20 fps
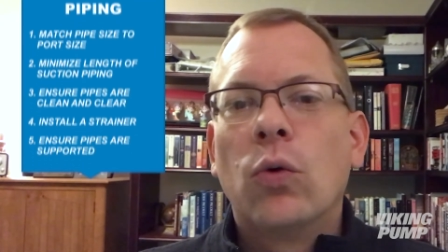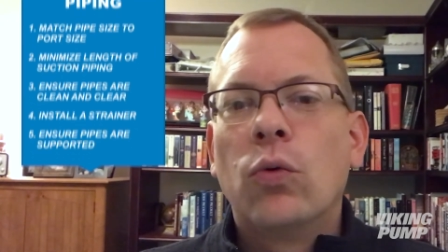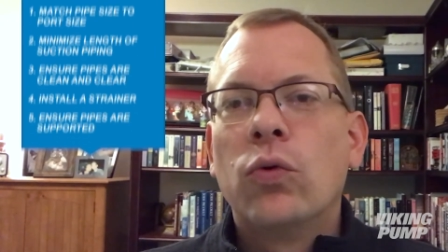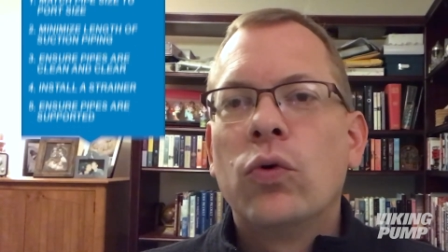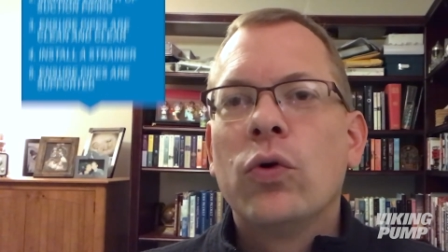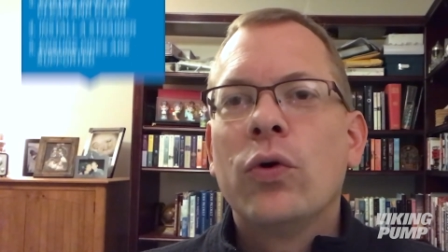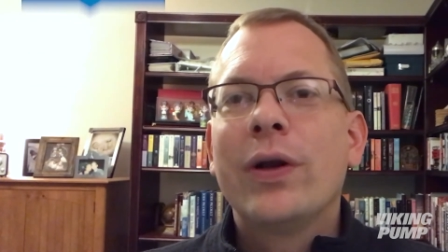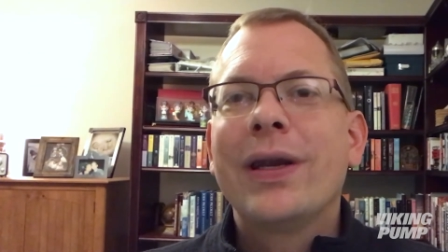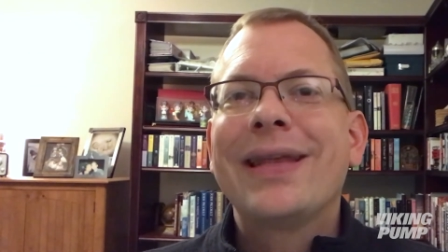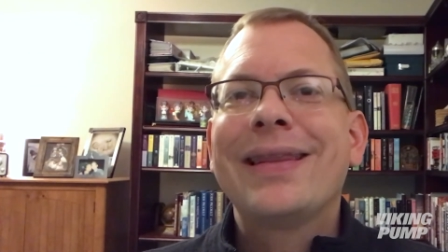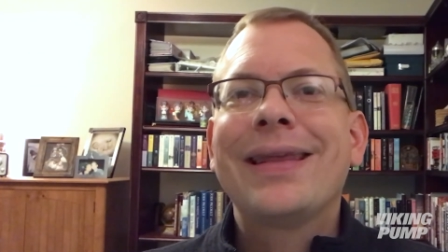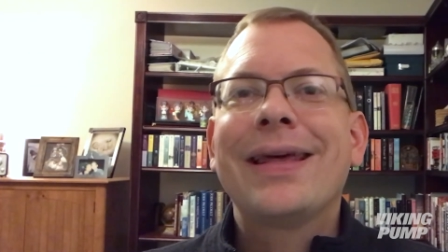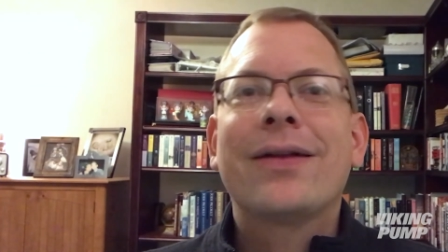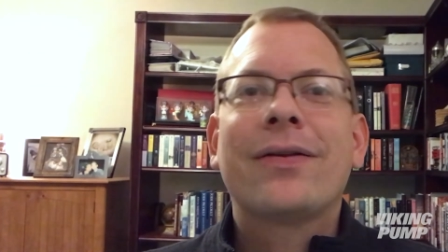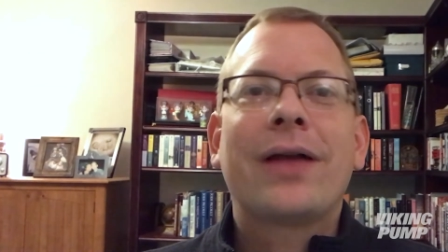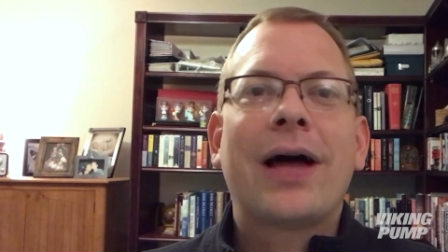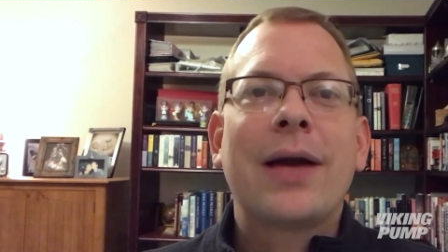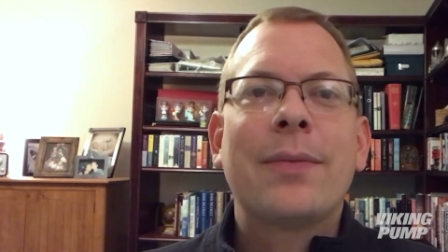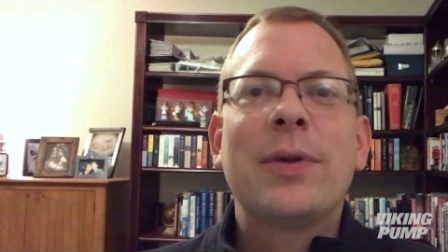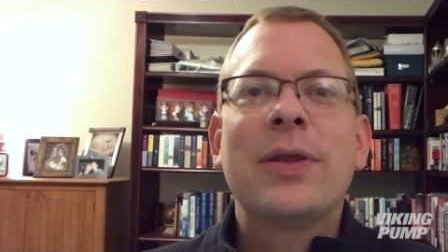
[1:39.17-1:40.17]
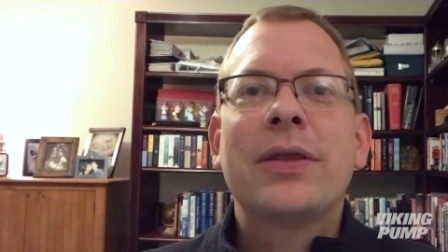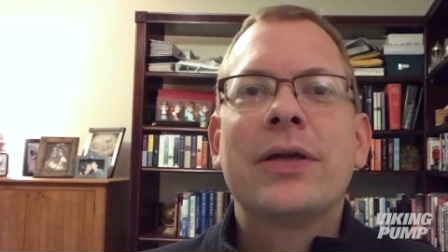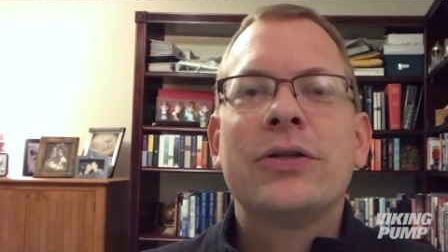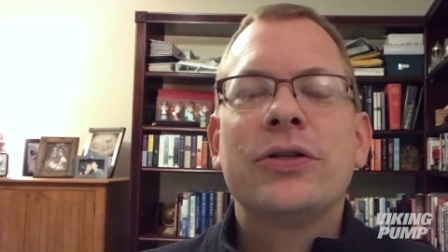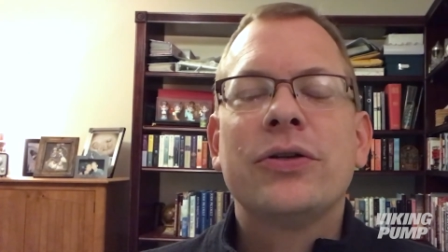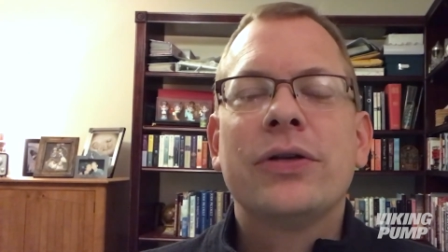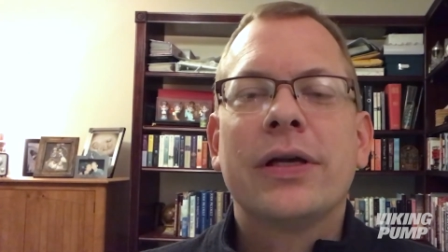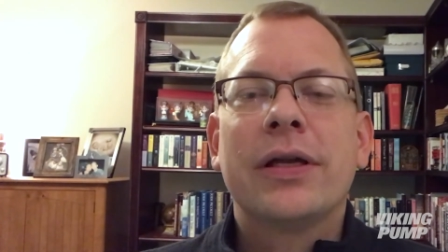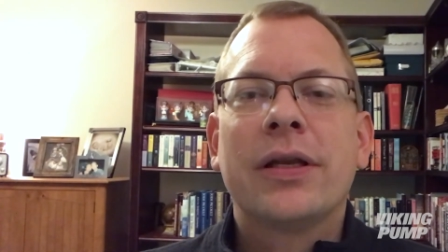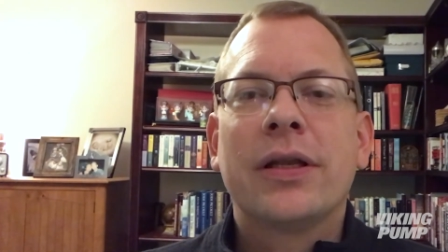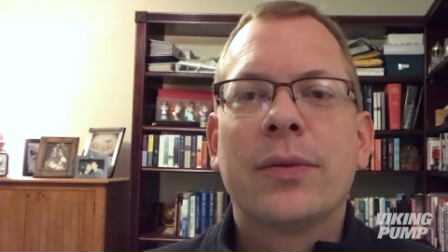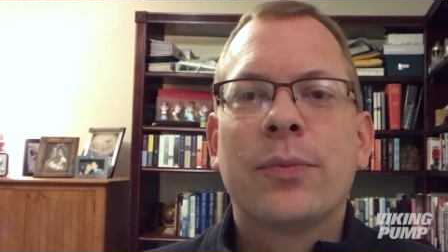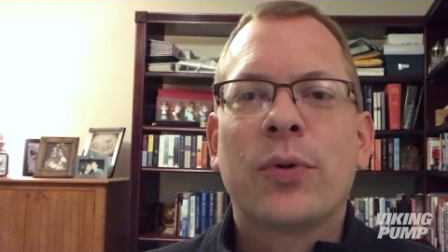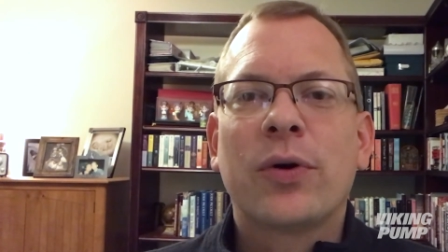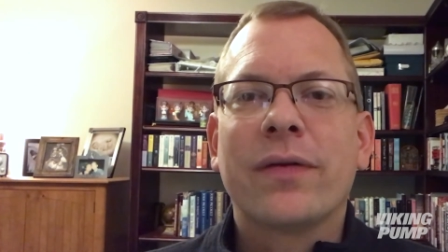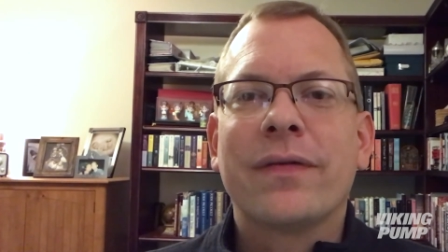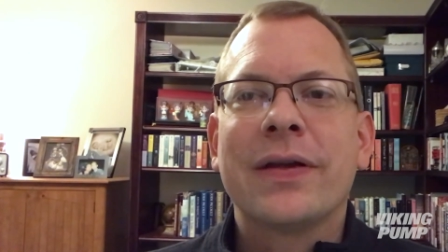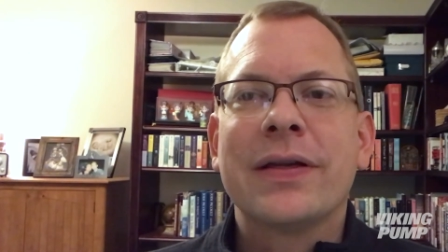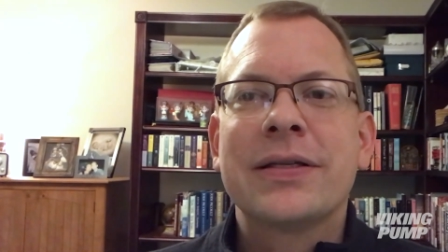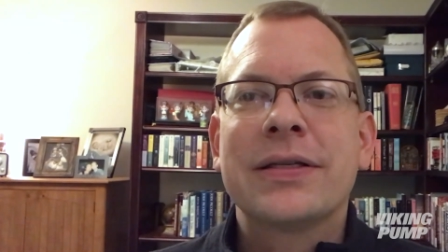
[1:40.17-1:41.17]
ruining the alignment that you did in the
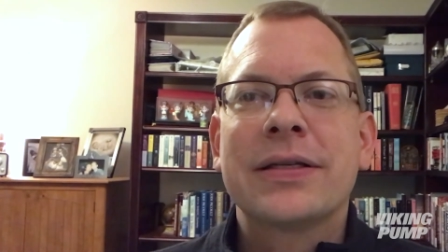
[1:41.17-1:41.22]
previous